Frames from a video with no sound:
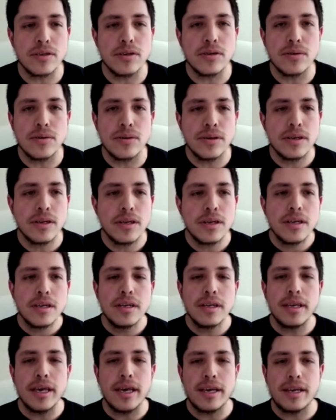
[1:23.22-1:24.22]
to
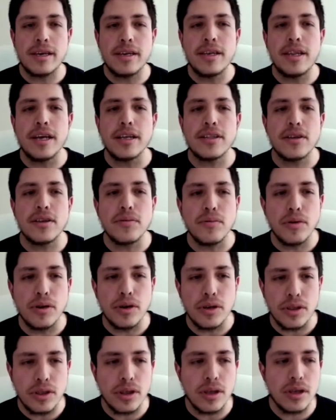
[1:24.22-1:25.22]
get connected
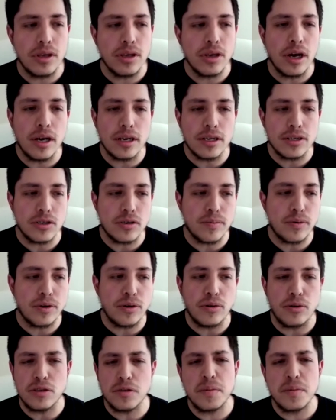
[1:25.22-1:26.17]
with young entrepreneurs,